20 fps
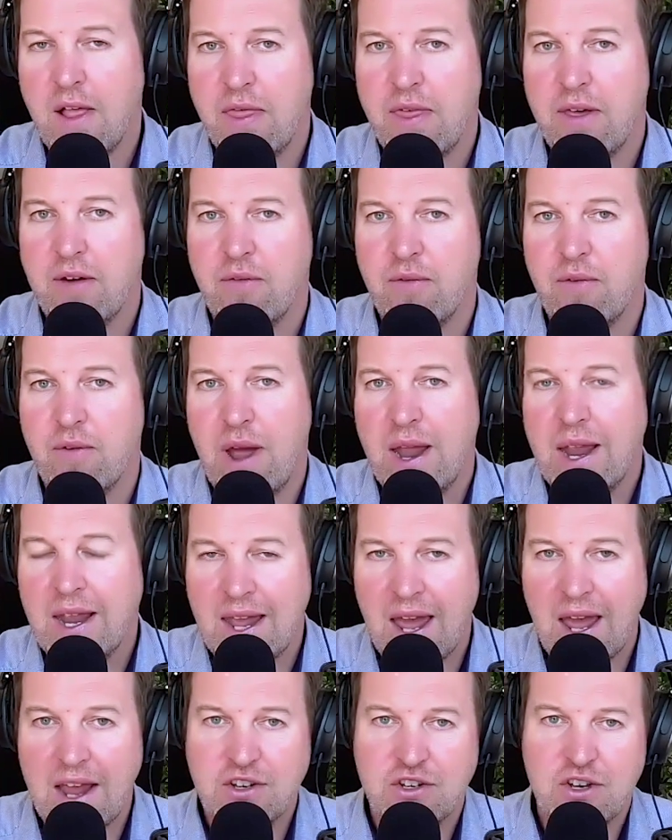They're
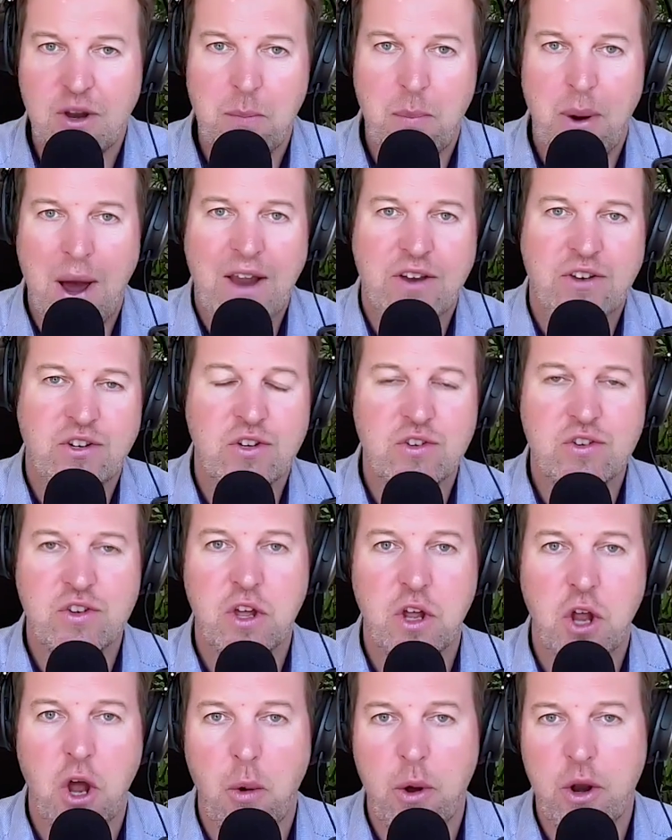engaged in passions.
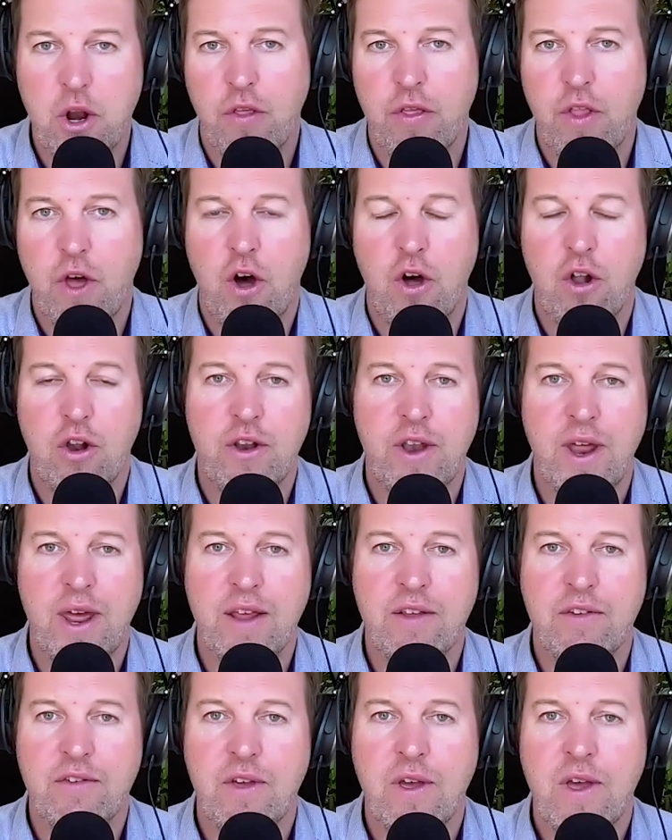They're going on the
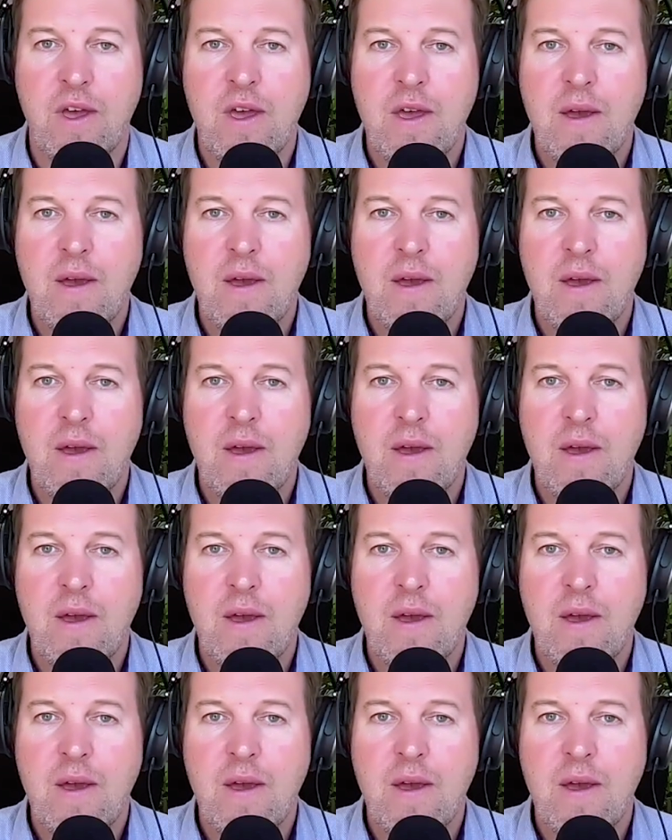holidays.